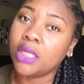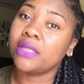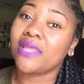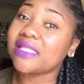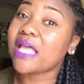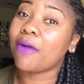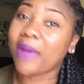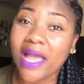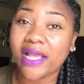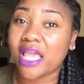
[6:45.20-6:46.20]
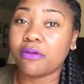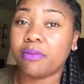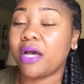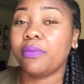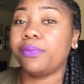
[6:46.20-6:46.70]
That's how mine came
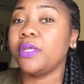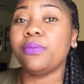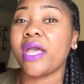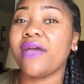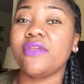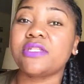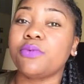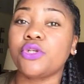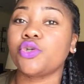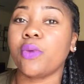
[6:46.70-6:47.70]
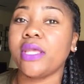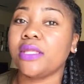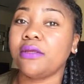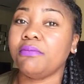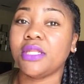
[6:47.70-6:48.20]
about. But people have their spiritual
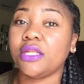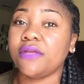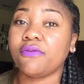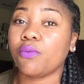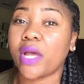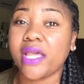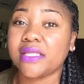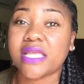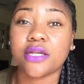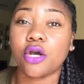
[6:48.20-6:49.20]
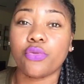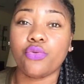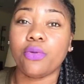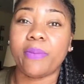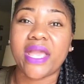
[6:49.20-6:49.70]
awakening in many different ways. They can go
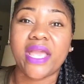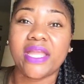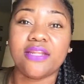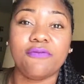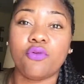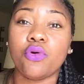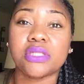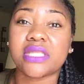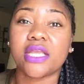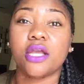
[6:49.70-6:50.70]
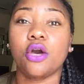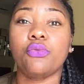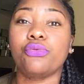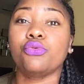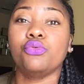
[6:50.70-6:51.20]
through a bad divorce. They can
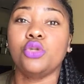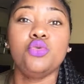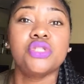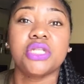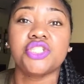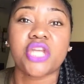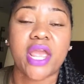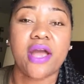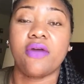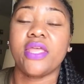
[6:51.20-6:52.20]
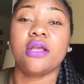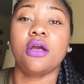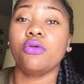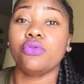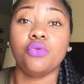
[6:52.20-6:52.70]
go through losing a child. They can
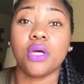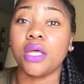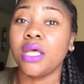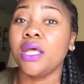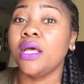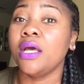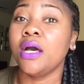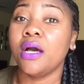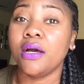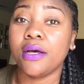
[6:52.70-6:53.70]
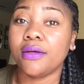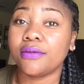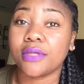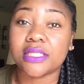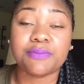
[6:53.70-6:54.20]
go through a
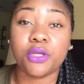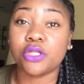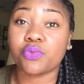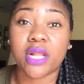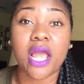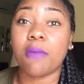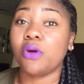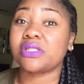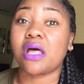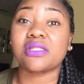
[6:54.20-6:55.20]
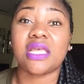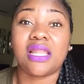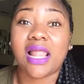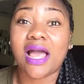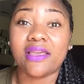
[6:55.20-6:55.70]
experience where they almost lost their
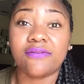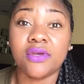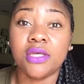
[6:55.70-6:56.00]
life,